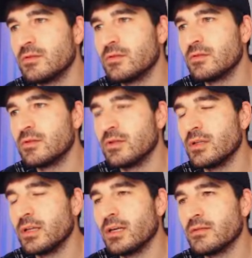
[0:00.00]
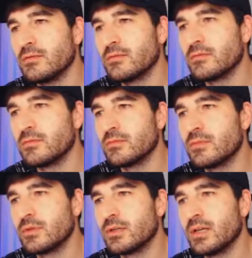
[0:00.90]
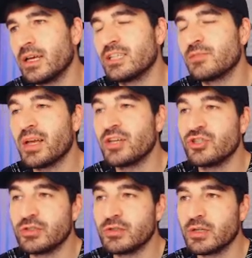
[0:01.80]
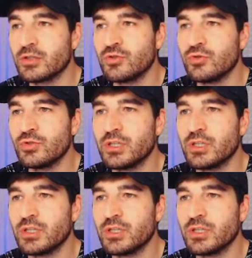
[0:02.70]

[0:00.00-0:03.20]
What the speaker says: yeah, expansion, I should say.